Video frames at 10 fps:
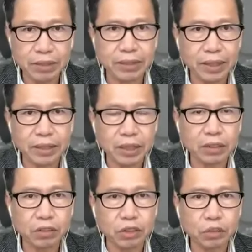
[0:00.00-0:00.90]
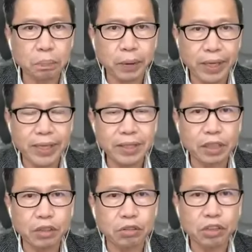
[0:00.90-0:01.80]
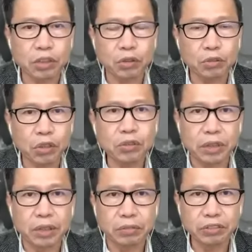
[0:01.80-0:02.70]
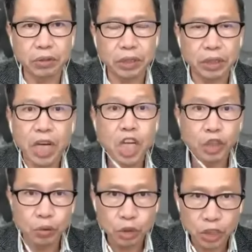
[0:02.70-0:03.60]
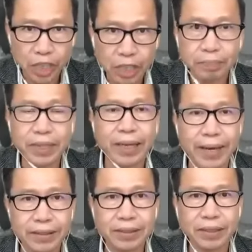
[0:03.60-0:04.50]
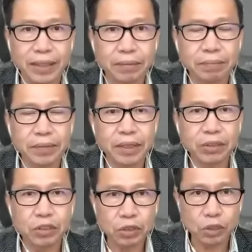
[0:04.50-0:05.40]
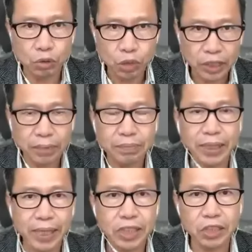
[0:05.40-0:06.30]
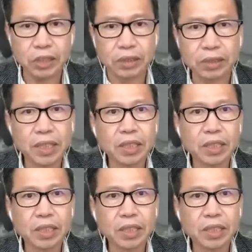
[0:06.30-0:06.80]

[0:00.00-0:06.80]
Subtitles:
sector going to play the critical role in the future to shape the landscape, to shape the nature.